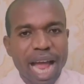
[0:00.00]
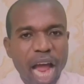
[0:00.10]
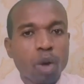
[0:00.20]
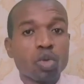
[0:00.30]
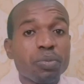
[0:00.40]

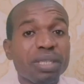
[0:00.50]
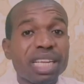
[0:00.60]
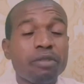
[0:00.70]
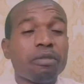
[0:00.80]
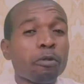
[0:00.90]
How to be
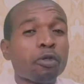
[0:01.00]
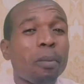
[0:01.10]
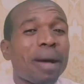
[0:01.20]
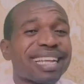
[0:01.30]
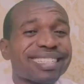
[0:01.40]
delivered
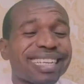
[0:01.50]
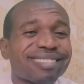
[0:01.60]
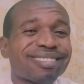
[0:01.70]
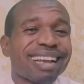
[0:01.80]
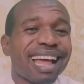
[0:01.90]
from
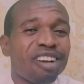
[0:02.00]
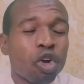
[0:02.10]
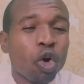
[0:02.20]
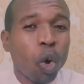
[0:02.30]
ancestral